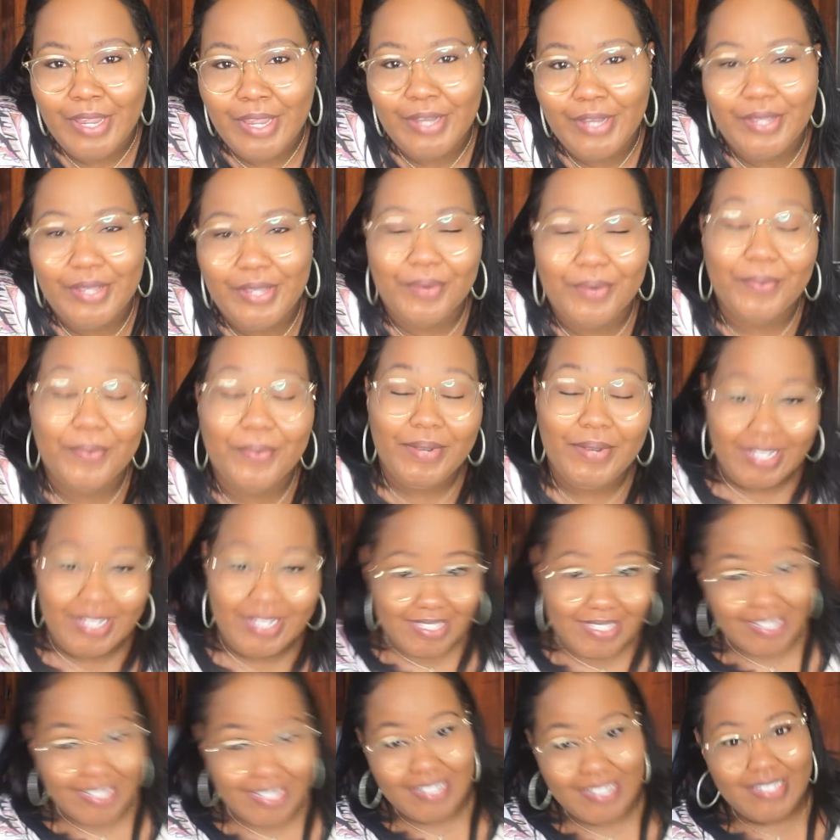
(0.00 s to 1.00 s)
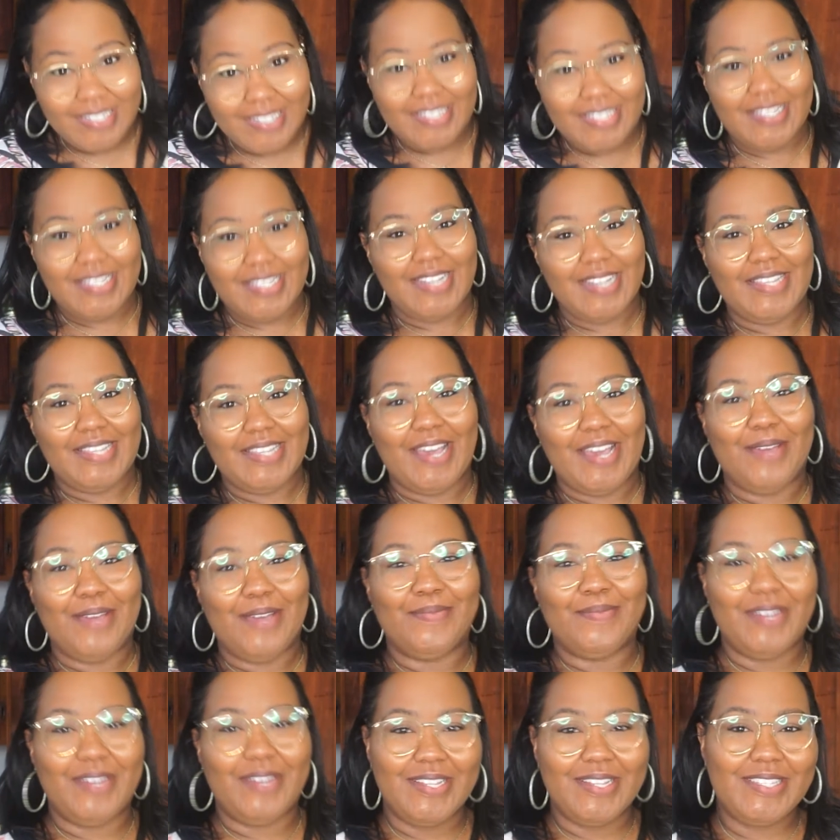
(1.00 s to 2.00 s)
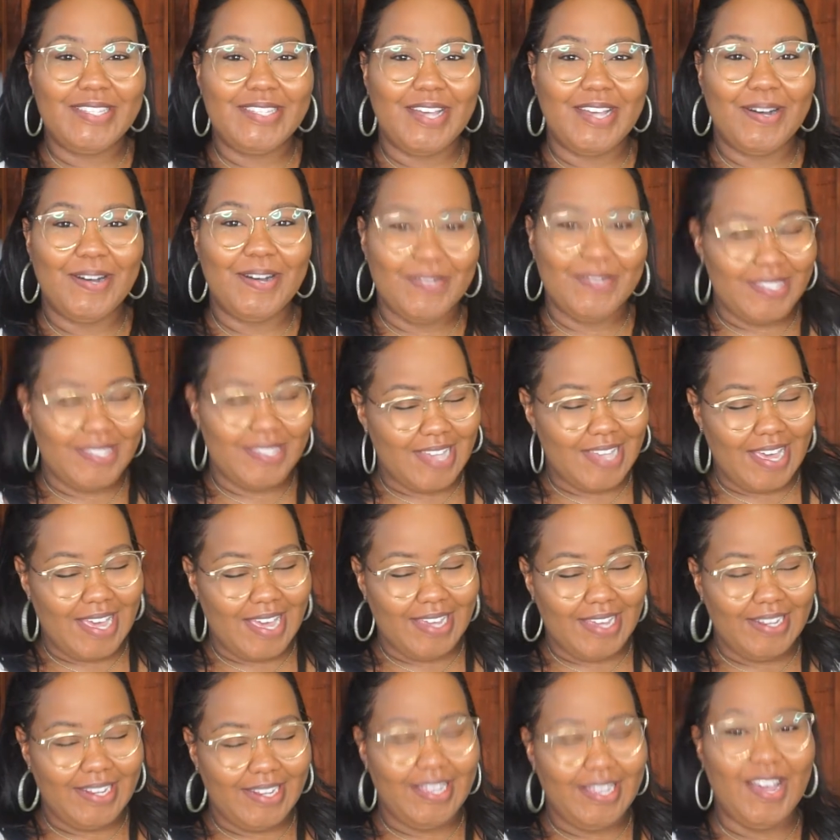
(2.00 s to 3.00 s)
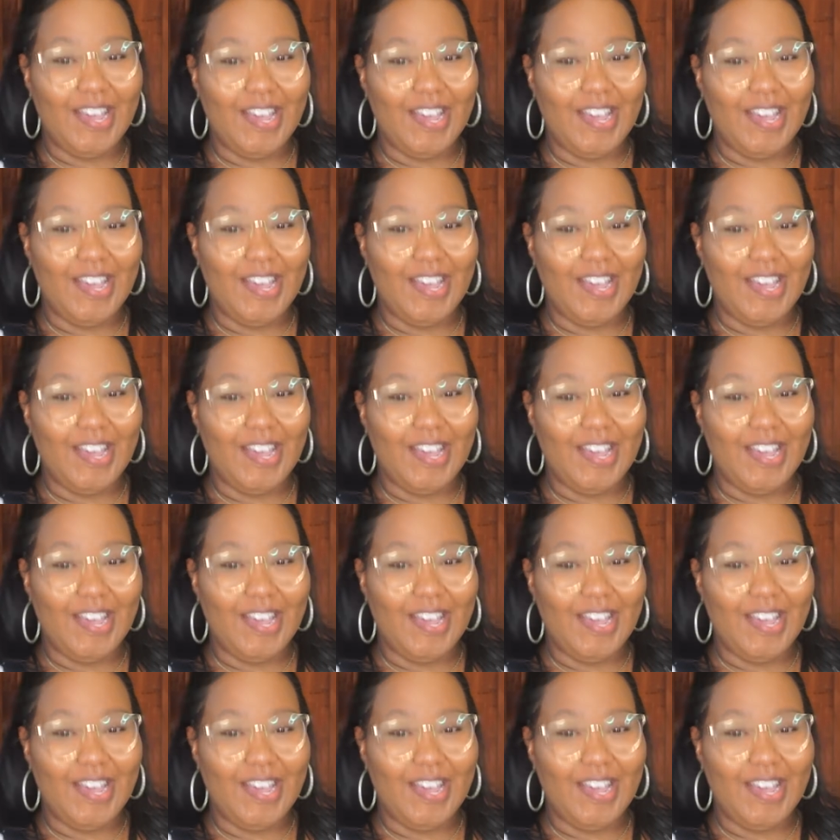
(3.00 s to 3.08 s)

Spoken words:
the only thing is that I am not outside.